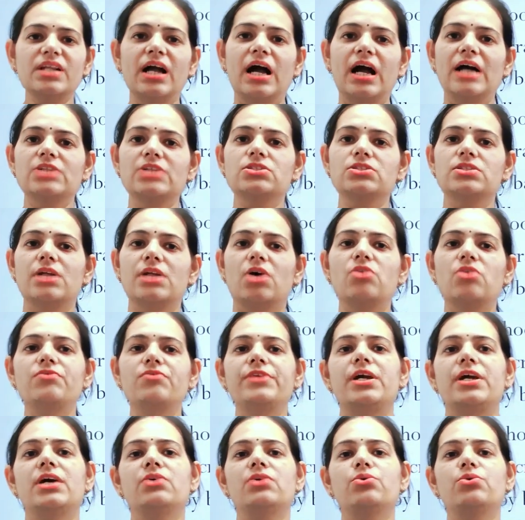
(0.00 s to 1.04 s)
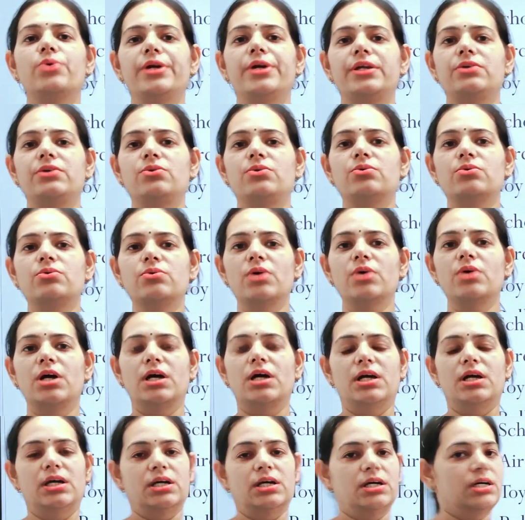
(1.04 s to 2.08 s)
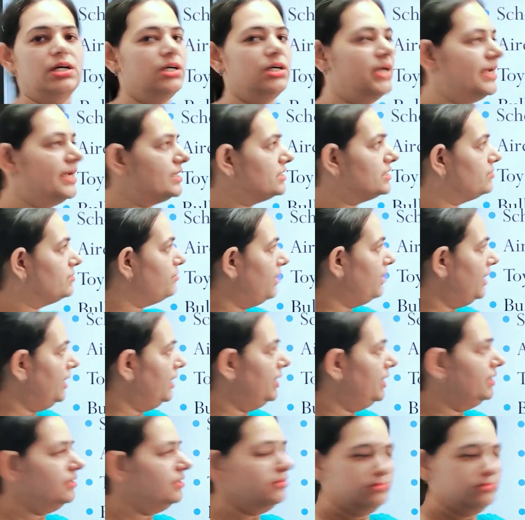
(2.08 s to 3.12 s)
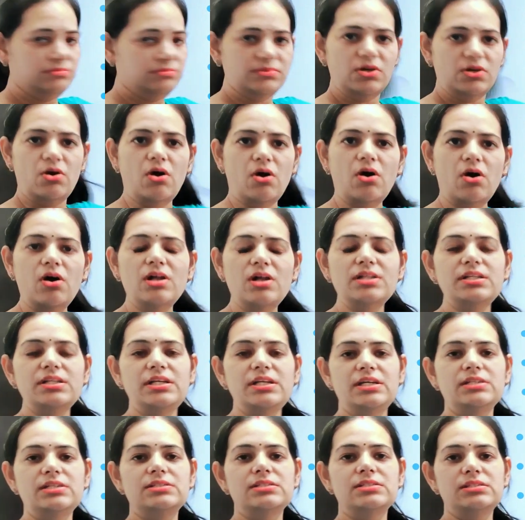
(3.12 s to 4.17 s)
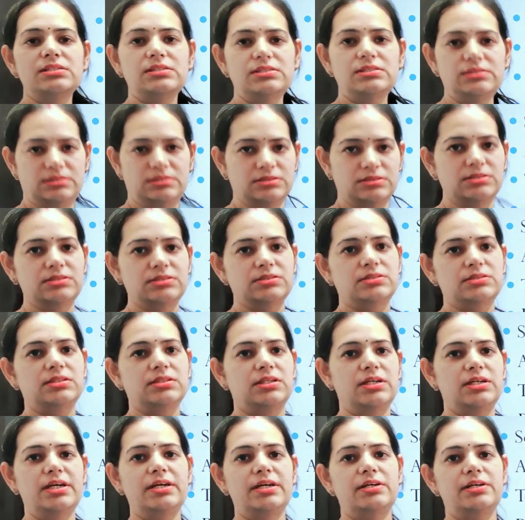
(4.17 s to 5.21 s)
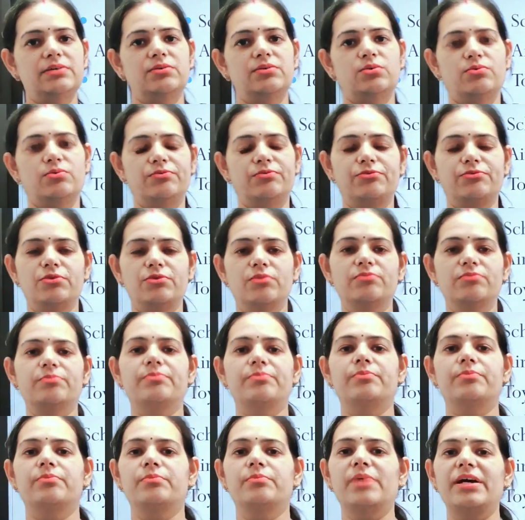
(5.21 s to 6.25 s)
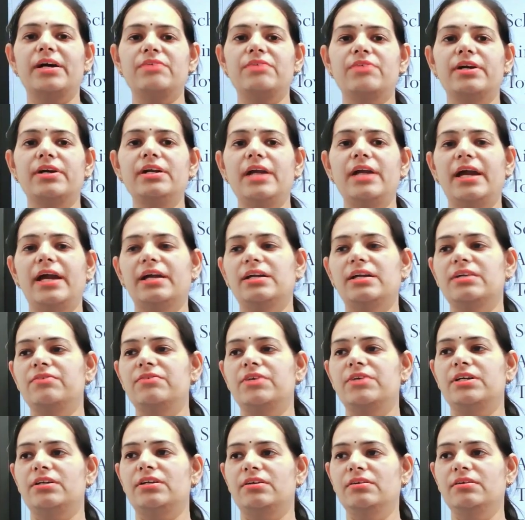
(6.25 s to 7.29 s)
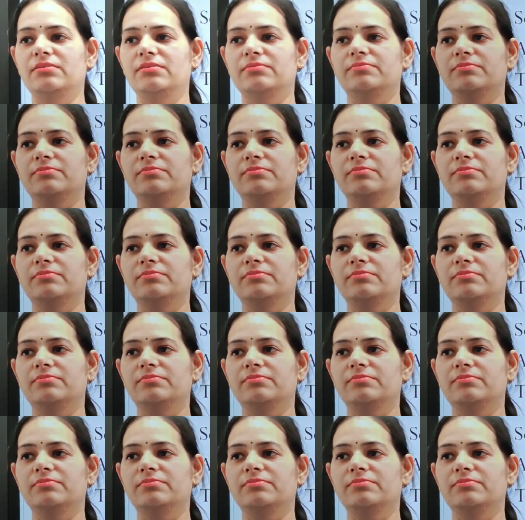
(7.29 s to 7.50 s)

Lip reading: And now we are going to explain all these from by one activity.